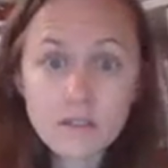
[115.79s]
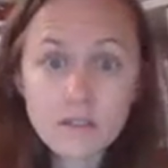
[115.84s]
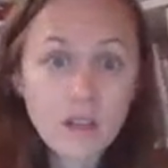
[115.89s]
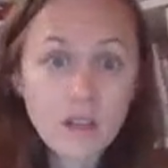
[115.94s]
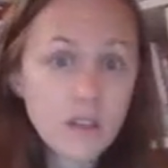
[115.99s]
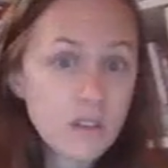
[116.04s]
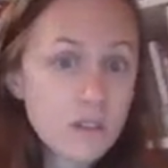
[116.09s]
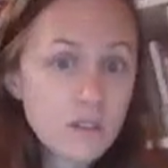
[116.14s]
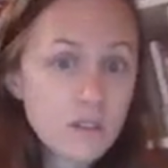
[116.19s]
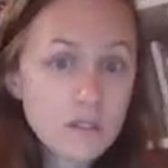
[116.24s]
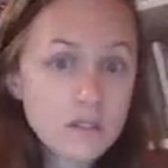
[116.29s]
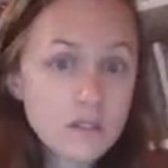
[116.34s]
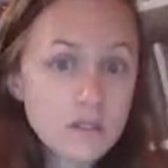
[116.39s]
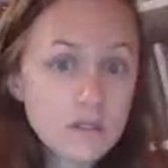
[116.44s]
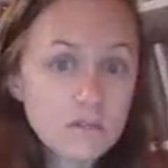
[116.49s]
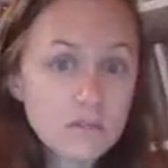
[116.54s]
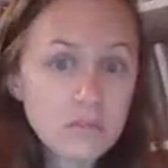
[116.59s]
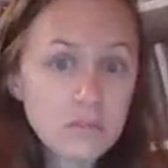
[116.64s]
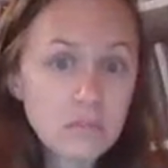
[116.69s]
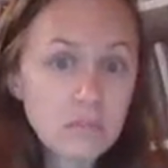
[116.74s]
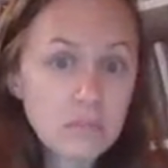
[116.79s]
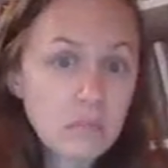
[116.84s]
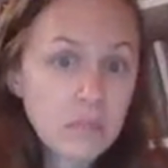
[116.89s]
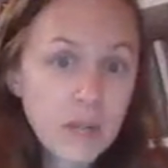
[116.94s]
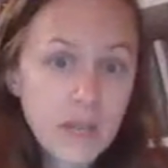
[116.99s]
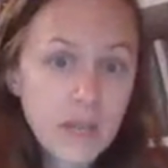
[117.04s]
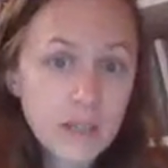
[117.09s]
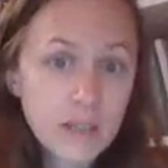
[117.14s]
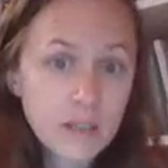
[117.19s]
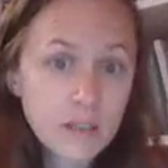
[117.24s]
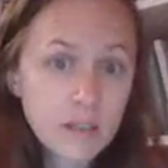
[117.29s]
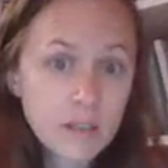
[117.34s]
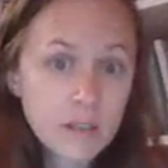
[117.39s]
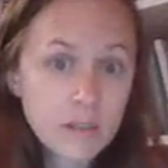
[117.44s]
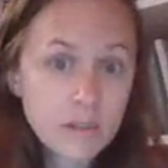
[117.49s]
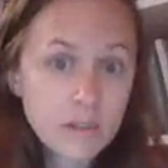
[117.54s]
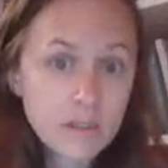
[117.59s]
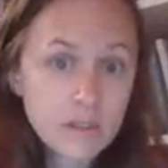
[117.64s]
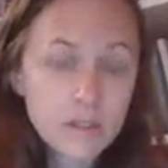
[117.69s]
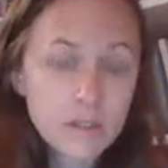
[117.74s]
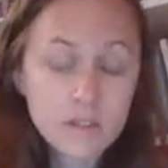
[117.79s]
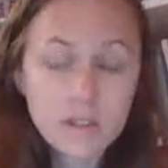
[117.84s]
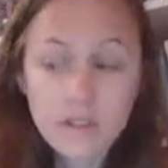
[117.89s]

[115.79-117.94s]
Others, plain ignorant.